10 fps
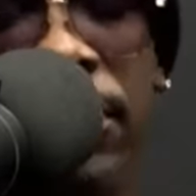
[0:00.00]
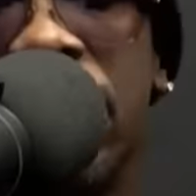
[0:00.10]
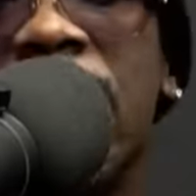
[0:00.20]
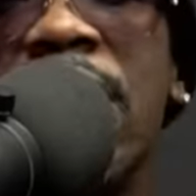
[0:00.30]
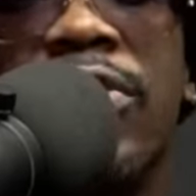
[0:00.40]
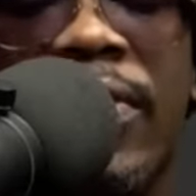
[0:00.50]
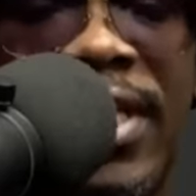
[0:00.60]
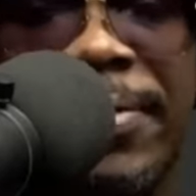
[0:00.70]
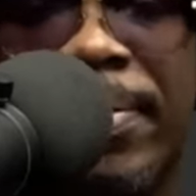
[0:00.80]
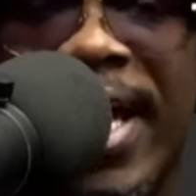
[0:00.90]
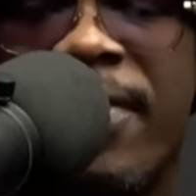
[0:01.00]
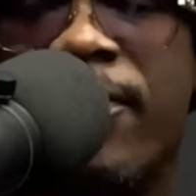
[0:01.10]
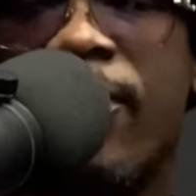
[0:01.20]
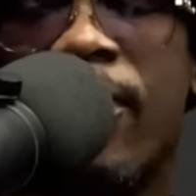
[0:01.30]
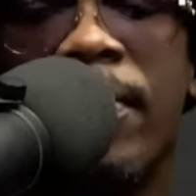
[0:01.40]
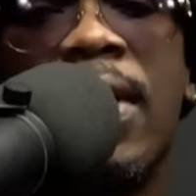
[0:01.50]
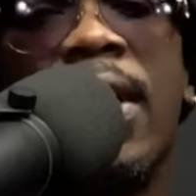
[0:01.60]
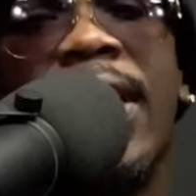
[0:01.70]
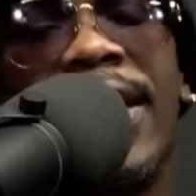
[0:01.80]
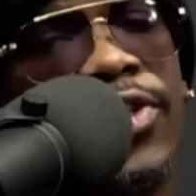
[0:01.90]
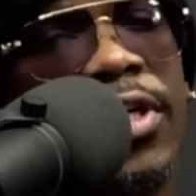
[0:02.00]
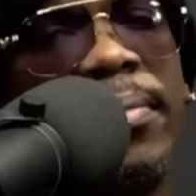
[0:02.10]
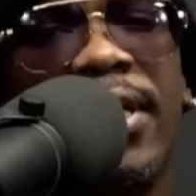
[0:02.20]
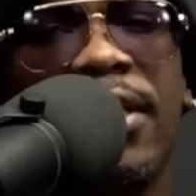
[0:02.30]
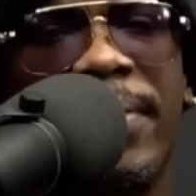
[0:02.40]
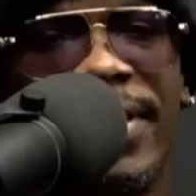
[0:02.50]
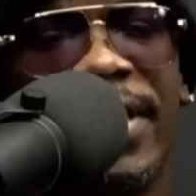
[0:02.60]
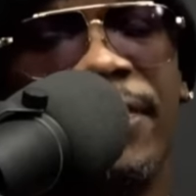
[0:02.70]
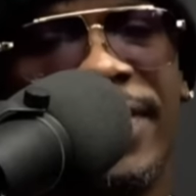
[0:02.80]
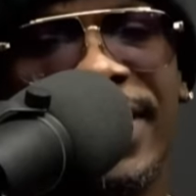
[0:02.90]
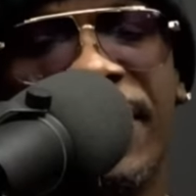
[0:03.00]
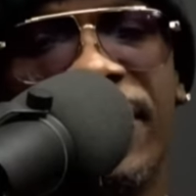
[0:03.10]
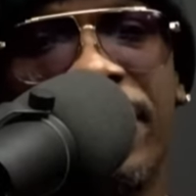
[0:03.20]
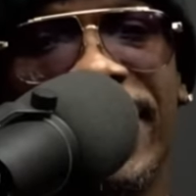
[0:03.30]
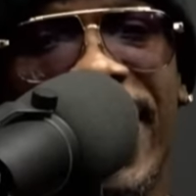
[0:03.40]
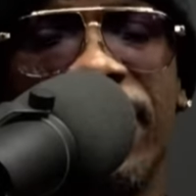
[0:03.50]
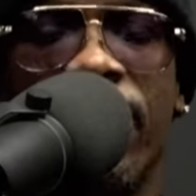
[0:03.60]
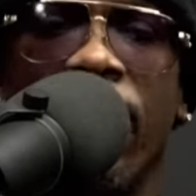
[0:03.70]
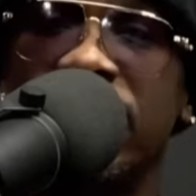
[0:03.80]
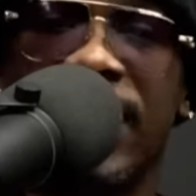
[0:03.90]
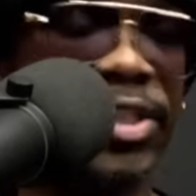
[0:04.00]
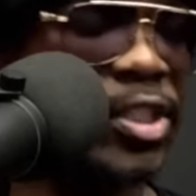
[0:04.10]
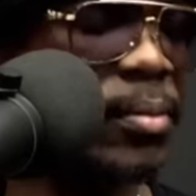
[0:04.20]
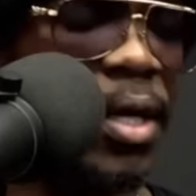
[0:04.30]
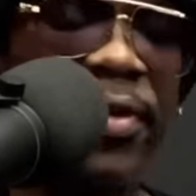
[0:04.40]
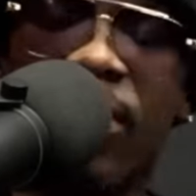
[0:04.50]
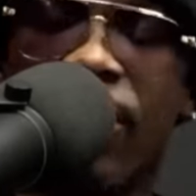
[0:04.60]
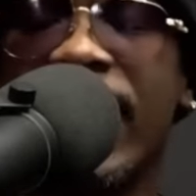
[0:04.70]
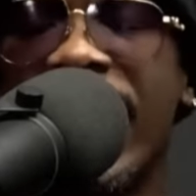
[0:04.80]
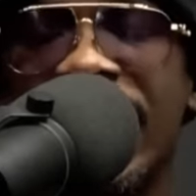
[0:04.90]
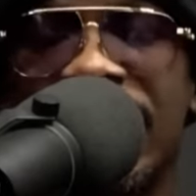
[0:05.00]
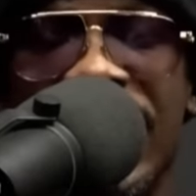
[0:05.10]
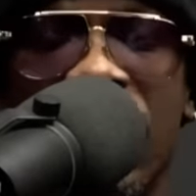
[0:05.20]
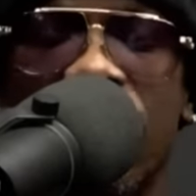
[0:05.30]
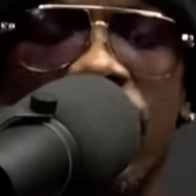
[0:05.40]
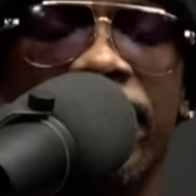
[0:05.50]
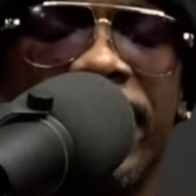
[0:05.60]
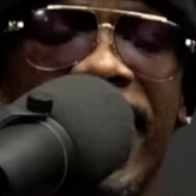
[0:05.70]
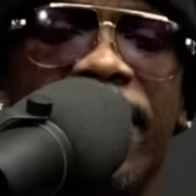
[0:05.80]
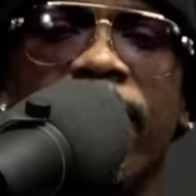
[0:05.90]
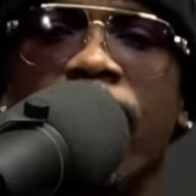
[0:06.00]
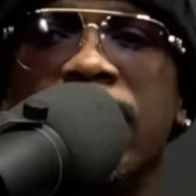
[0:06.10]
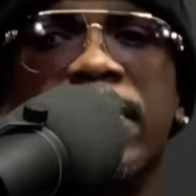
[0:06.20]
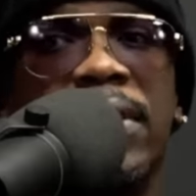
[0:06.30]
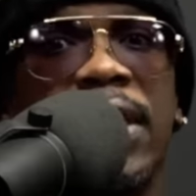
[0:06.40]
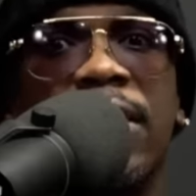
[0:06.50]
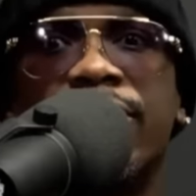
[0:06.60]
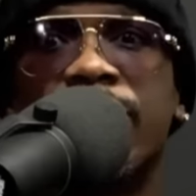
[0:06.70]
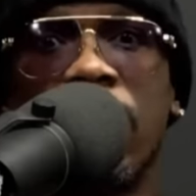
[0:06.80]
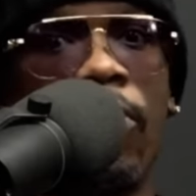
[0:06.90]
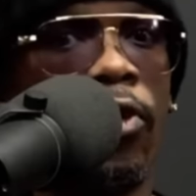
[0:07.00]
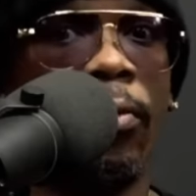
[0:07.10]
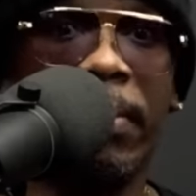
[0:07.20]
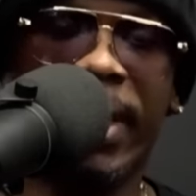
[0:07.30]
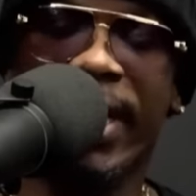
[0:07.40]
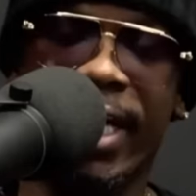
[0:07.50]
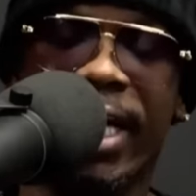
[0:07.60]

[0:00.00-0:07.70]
So this platform is going to be a little bit different than other platforms. There's some other great integral platforms, but there's so many